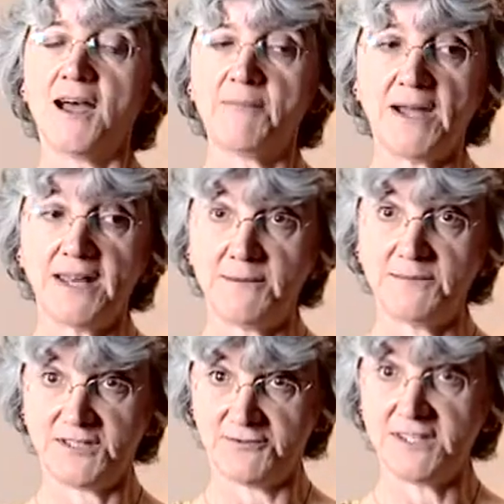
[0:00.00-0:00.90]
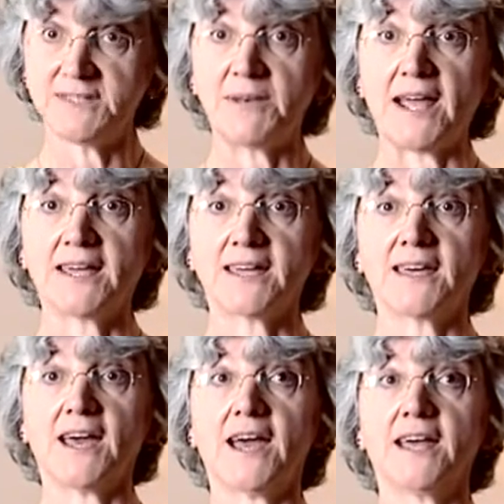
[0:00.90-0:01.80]
My name's Theresa Black,
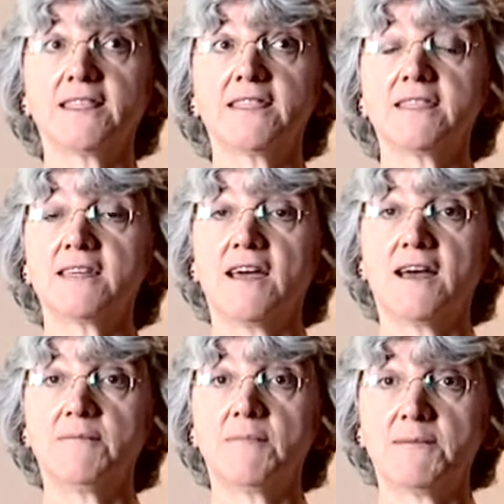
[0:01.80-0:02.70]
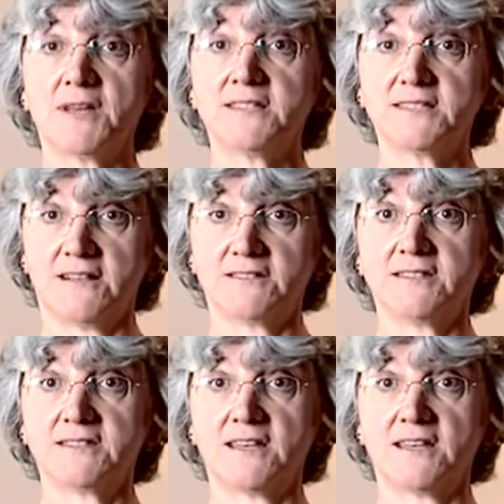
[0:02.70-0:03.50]
and I'm a consultant